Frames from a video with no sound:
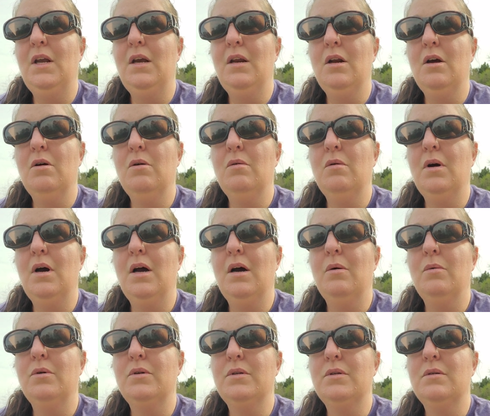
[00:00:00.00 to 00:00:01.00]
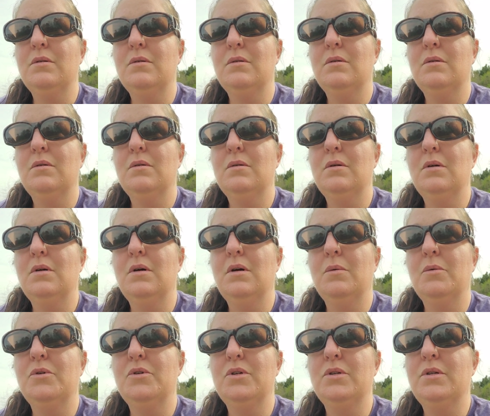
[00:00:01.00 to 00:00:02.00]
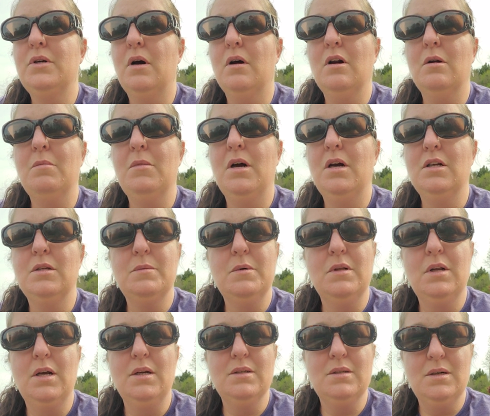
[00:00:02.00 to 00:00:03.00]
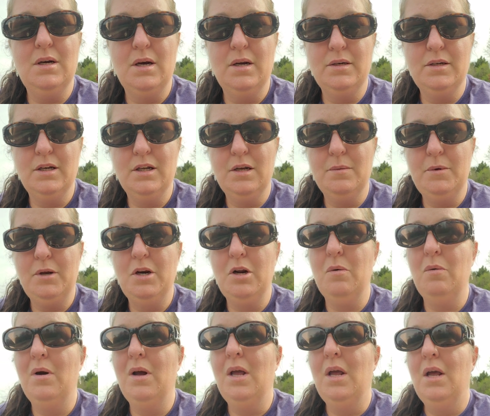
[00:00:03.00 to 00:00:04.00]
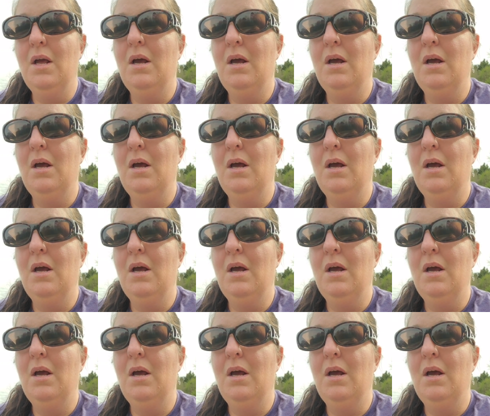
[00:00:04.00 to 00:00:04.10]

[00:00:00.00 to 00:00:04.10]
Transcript: I was just talking to my husband last night, telling him,